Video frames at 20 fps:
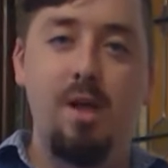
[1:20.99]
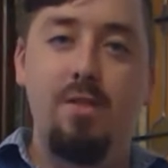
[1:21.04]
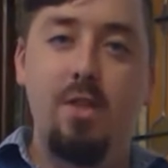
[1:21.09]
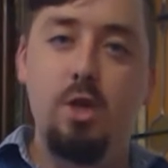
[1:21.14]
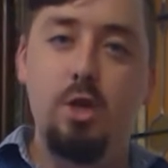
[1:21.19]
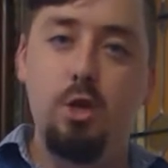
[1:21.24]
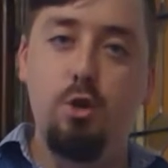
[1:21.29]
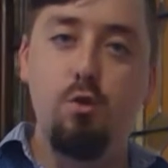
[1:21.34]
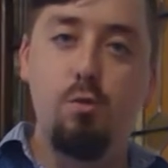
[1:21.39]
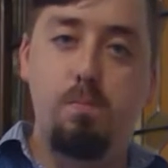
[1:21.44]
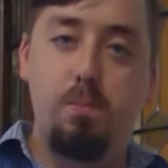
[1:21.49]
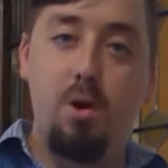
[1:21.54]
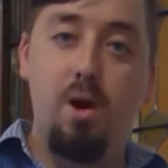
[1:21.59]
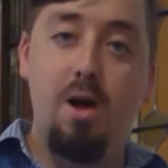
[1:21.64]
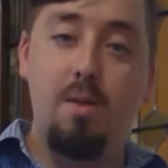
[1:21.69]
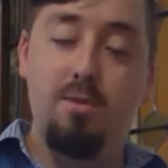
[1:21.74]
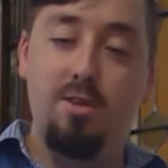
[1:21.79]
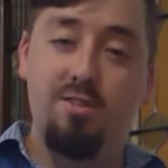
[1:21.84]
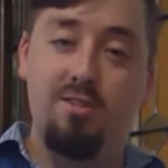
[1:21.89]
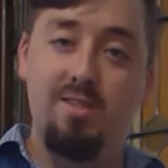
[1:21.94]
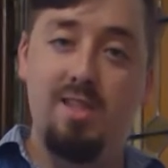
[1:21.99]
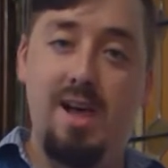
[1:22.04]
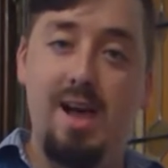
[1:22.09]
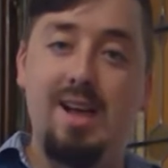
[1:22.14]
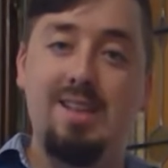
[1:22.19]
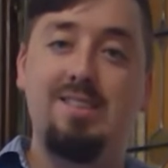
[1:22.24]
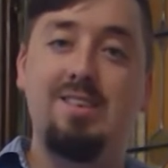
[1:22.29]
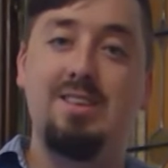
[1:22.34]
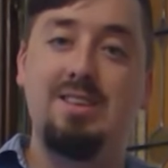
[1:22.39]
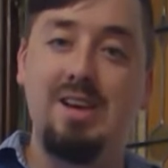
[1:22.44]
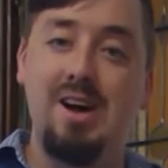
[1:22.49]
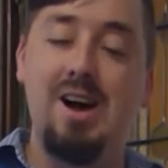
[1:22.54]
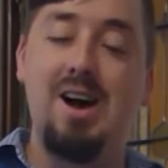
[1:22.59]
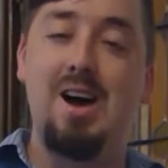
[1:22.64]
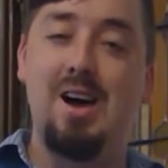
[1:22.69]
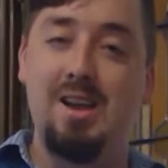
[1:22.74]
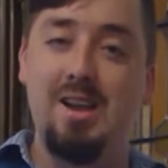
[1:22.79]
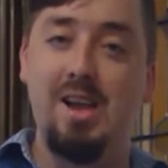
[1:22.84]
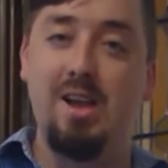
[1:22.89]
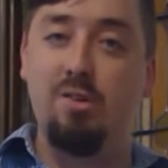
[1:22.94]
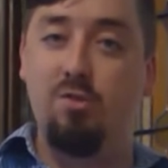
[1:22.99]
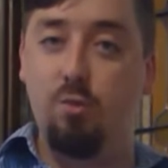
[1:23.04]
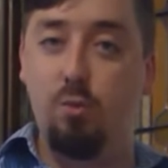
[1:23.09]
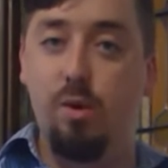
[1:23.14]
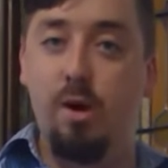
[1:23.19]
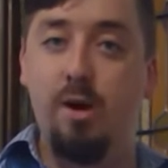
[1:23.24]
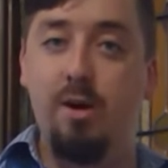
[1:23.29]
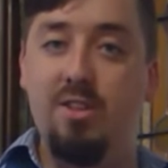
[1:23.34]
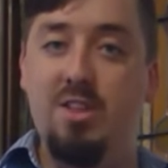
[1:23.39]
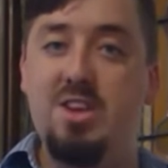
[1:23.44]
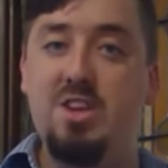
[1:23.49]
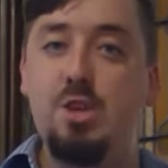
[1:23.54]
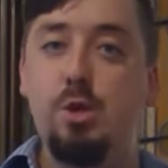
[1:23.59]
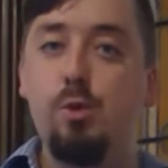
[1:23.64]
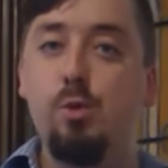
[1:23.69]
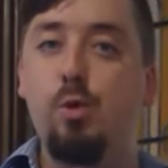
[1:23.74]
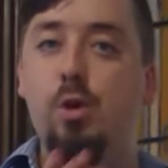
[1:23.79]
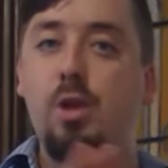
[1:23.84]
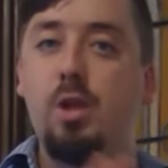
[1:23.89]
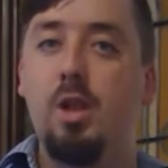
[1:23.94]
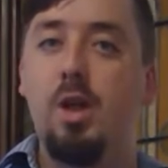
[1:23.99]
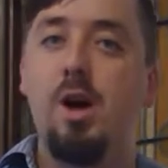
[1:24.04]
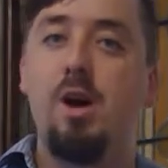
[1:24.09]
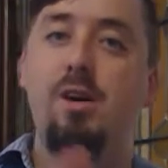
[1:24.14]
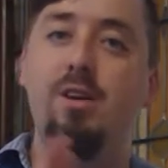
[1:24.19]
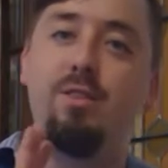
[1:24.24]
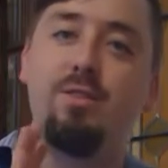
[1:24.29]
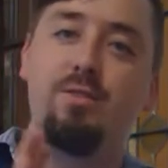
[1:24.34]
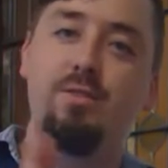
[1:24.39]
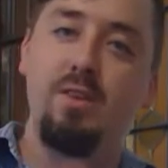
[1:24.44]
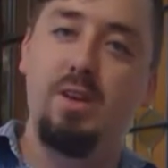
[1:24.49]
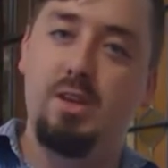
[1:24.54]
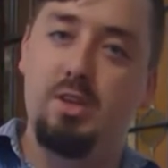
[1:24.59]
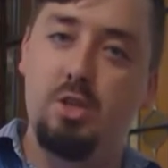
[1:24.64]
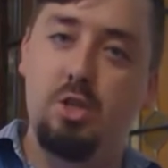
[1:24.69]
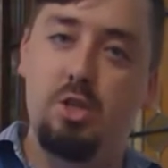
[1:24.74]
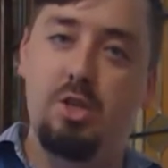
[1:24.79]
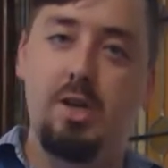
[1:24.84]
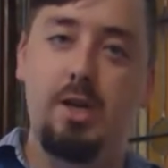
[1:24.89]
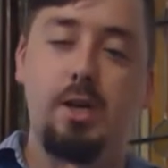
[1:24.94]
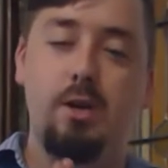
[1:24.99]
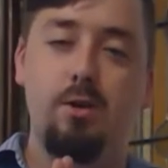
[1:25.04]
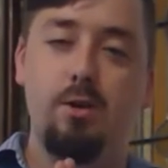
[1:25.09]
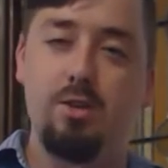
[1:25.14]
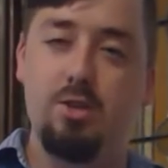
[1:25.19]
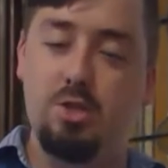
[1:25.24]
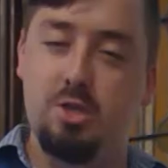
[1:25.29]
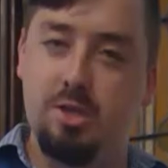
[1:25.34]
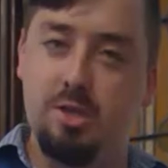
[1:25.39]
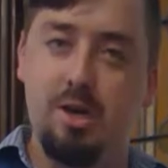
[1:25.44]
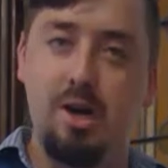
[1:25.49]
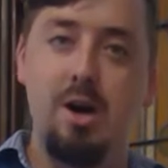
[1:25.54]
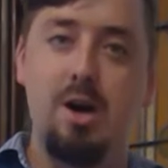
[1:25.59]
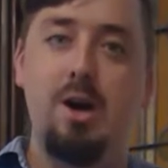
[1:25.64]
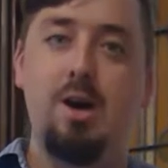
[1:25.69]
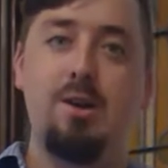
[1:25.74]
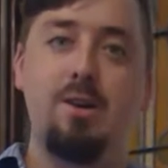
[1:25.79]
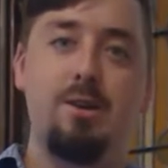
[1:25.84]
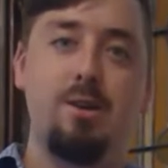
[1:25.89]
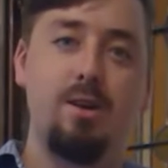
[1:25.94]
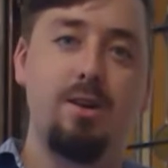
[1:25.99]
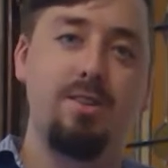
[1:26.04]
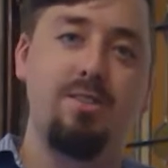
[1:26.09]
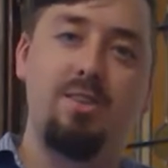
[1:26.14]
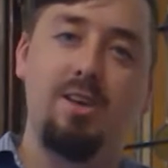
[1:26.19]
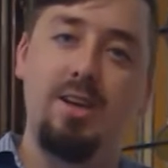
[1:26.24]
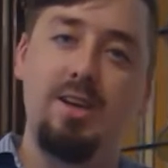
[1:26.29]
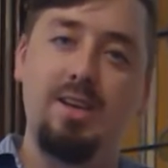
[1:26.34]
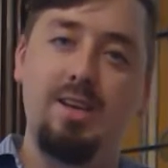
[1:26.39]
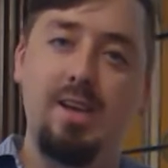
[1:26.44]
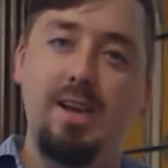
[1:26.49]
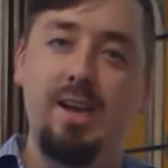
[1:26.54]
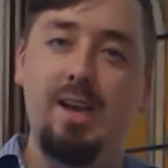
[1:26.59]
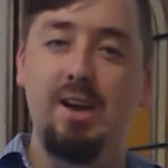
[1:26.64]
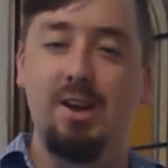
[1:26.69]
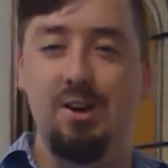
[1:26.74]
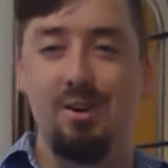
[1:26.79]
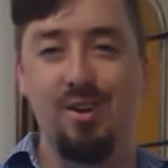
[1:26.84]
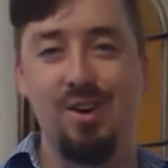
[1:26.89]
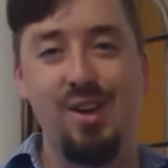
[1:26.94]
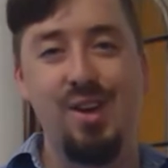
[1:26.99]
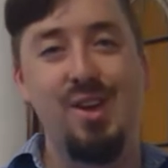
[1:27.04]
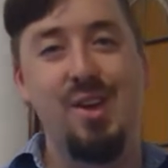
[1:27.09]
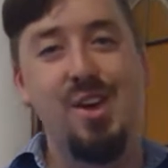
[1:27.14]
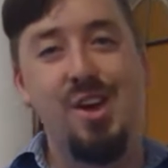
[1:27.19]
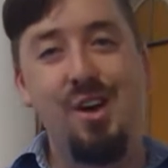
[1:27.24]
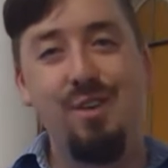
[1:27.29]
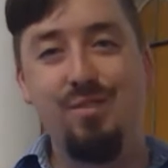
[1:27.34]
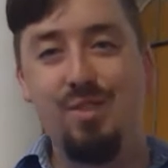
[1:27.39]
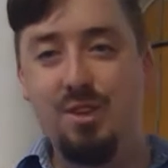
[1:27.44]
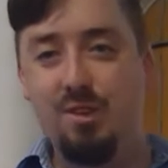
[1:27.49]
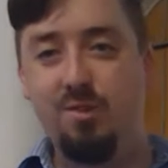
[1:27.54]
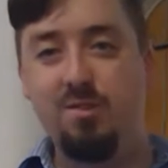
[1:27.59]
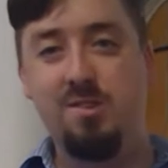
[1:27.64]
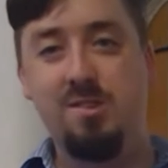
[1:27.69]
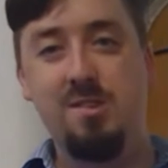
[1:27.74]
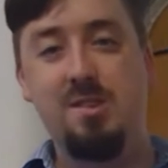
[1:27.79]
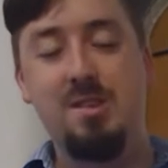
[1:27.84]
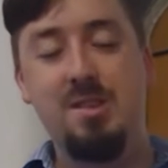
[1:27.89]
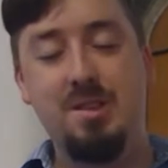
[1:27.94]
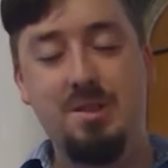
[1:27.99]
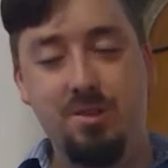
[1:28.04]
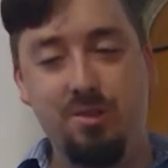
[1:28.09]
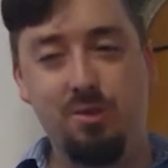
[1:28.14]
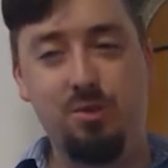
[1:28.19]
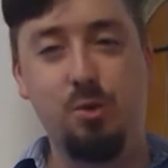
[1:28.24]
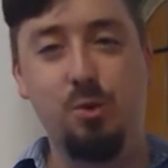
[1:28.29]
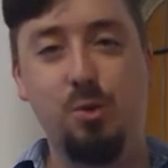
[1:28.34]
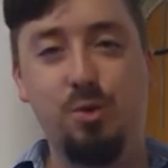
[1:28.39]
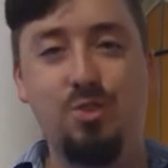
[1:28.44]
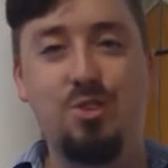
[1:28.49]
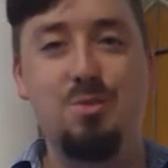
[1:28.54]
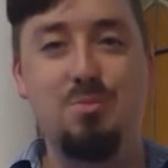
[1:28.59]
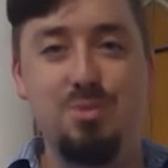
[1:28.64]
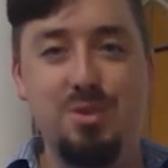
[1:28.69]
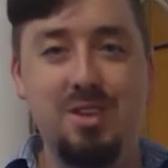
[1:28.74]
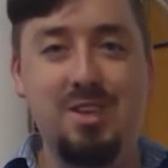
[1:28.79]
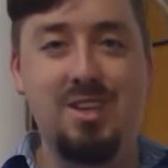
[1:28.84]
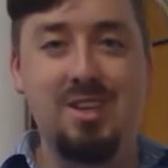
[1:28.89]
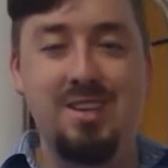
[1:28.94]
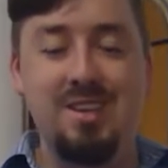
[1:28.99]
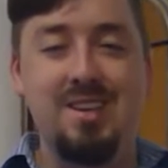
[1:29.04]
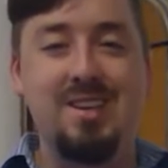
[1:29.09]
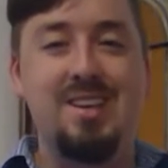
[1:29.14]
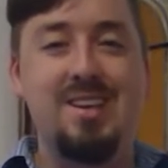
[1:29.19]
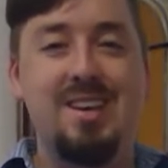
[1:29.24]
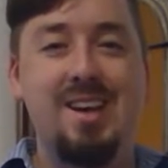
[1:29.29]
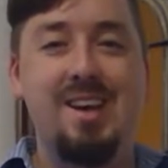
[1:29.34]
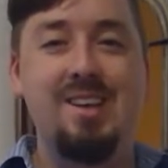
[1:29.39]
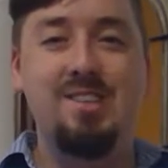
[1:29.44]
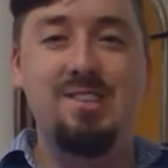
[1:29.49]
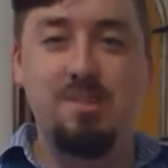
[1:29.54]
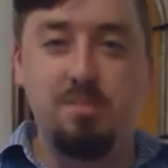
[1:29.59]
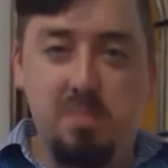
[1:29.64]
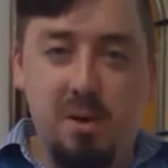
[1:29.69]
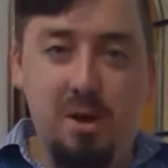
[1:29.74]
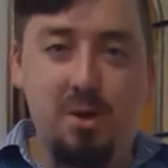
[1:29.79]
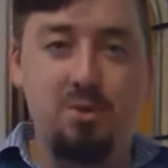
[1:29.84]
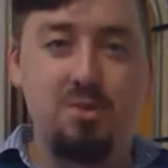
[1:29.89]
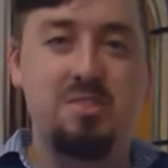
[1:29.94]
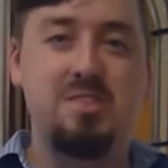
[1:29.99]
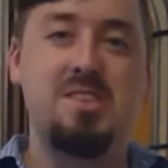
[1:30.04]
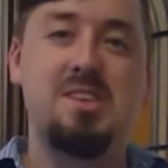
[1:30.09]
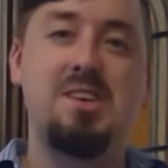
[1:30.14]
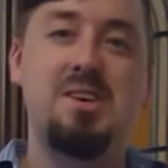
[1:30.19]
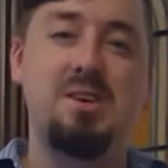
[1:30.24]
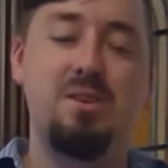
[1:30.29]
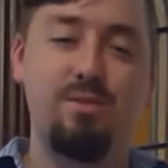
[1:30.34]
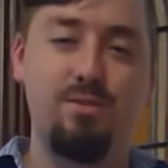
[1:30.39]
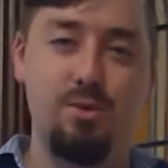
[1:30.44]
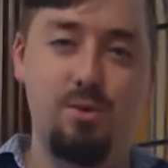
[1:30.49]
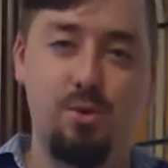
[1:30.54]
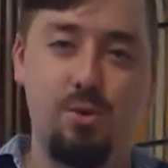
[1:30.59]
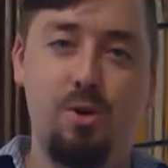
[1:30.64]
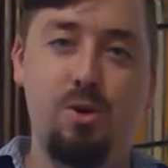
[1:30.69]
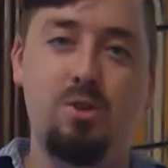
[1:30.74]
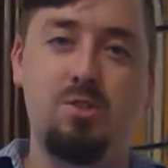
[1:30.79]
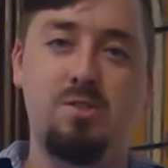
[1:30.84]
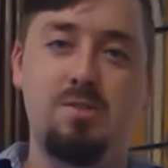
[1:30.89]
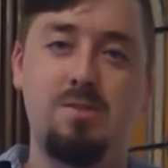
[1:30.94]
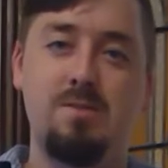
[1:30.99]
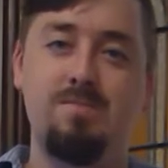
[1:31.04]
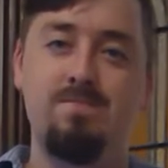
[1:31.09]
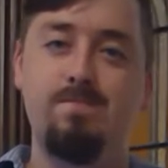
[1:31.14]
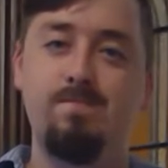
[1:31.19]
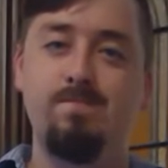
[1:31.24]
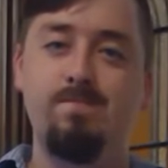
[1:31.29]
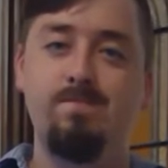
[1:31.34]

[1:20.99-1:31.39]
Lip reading: That you promised that to God as well, that you would love and cherish and honor and take care of this soon-to-be spouse of yours.